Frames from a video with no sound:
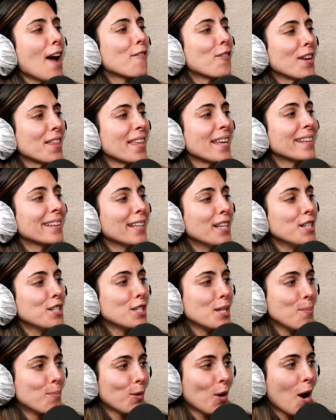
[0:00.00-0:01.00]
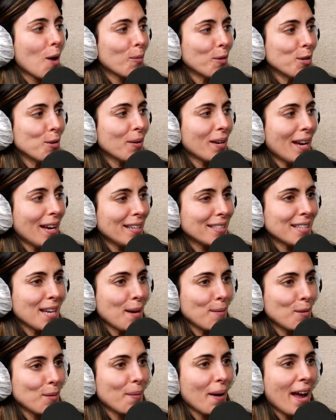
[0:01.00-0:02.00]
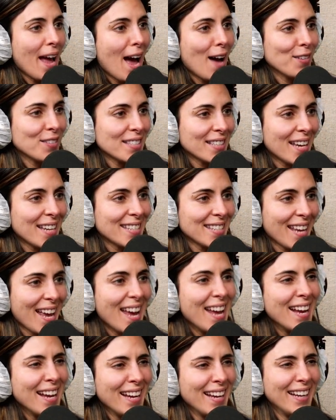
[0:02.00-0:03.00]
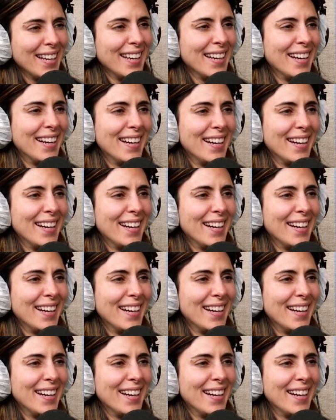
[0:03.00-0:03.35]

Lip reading: everything Lindsay brought when you guys came to my house that day.